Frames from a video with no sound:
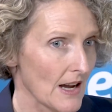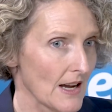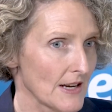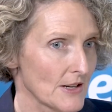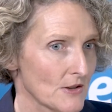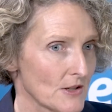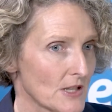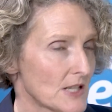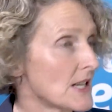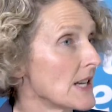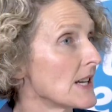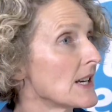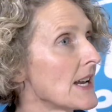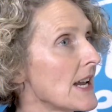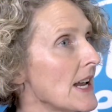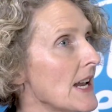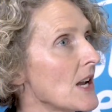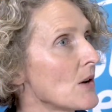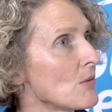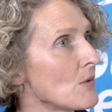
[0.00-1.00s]
do shared
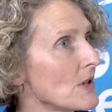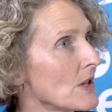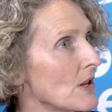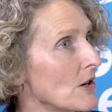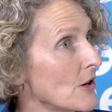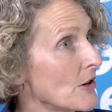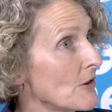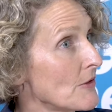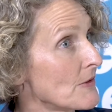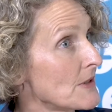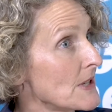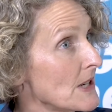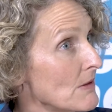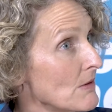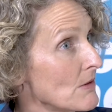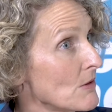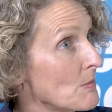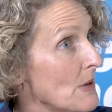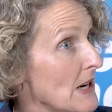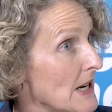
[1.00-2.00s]
care with a lot of
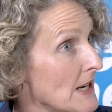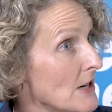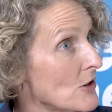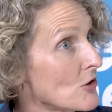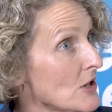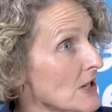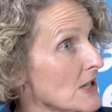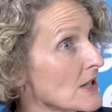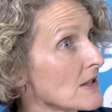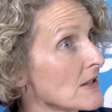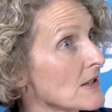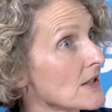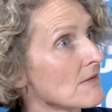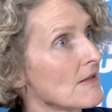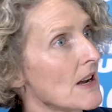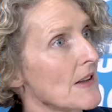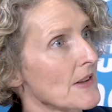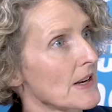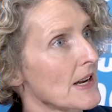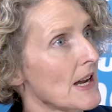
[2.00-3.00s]
general paediatricians
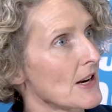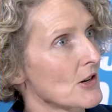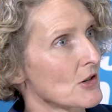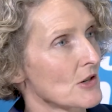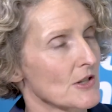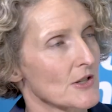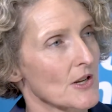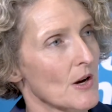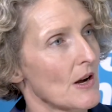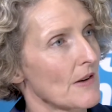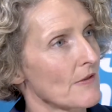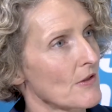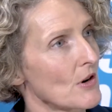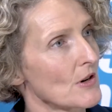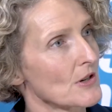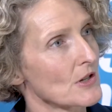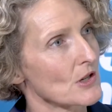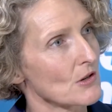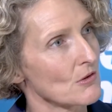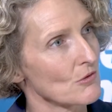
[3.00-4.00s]
around the country. So I've
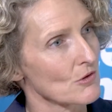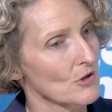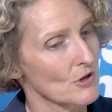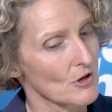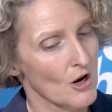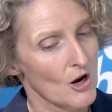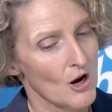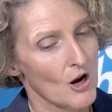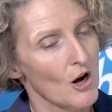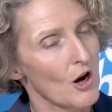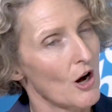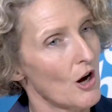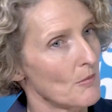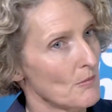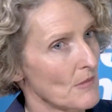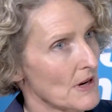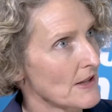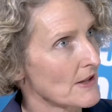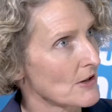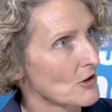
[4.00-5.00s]
got children
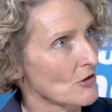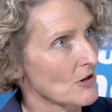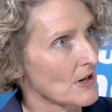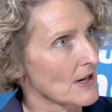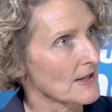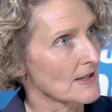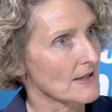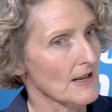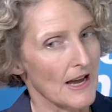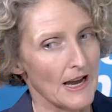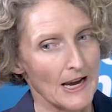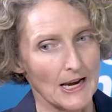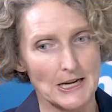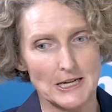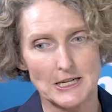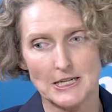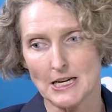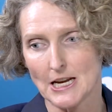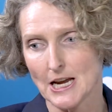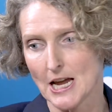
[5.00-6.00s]
on
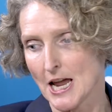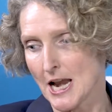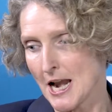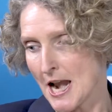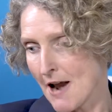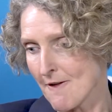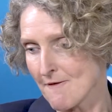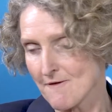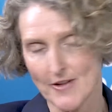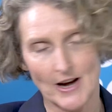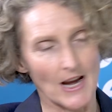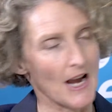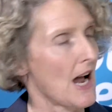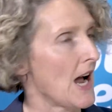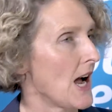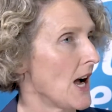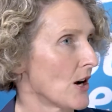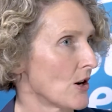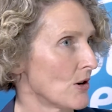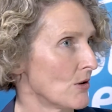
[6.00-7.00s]
methotrexate in
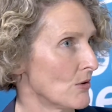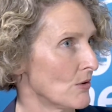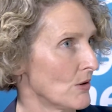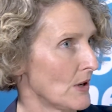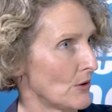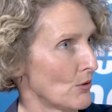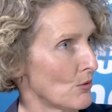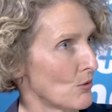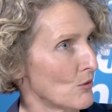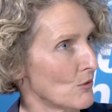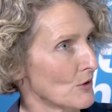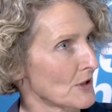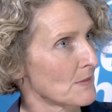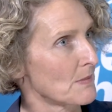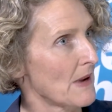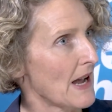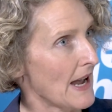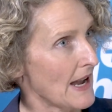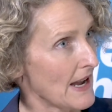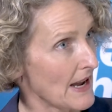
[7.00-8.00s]
Invercargill and Hawke's
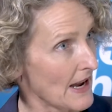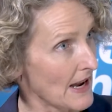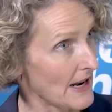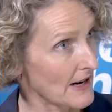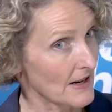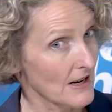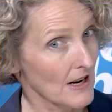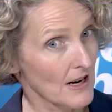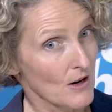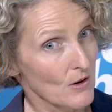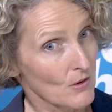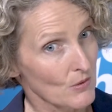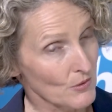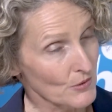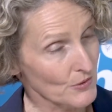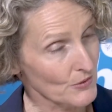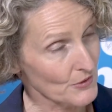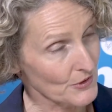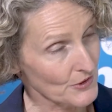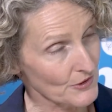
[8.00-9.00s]
Bay and all
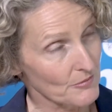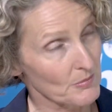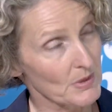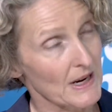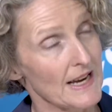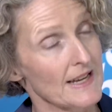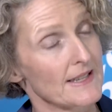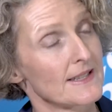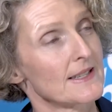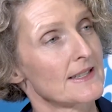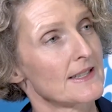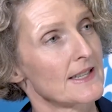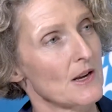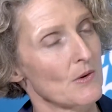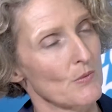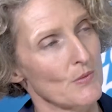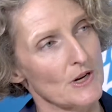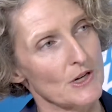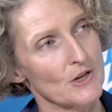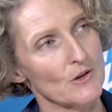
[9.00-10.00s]
sorts of places
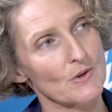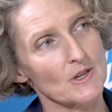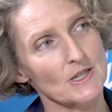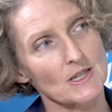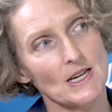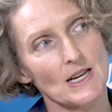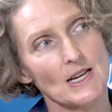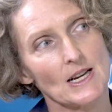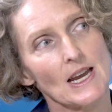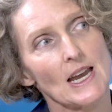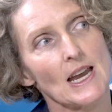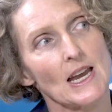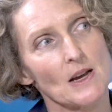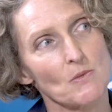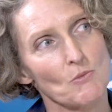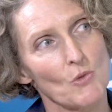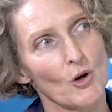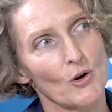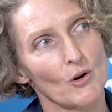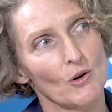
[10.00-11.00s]
that we do a shared
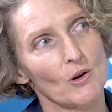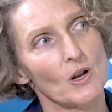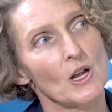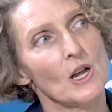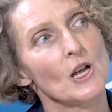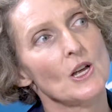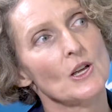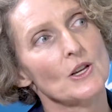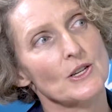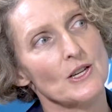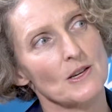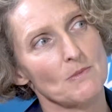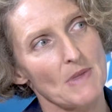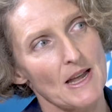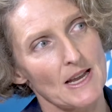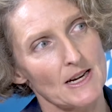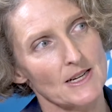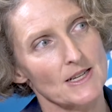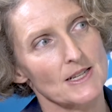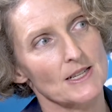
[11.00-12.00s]
care model to
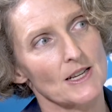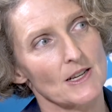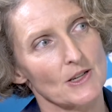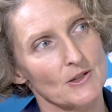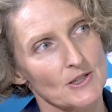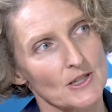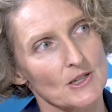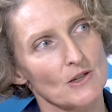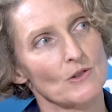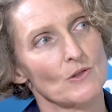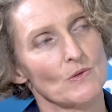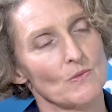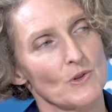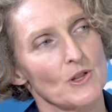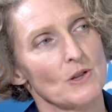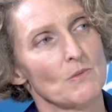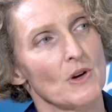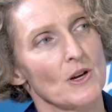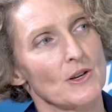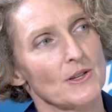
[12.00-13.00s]
manage those children
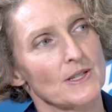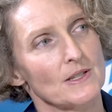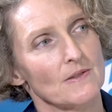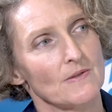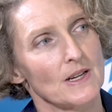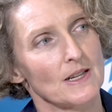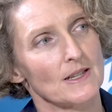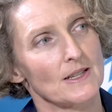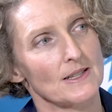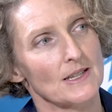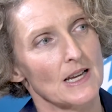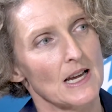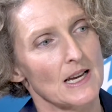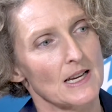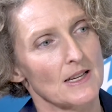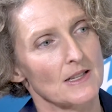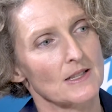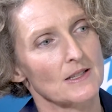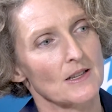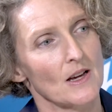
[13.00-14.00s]
with the most severe
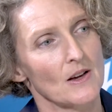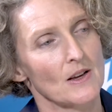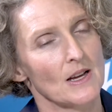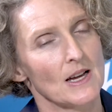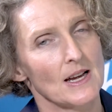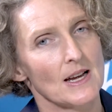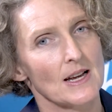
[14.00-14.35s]
disease. So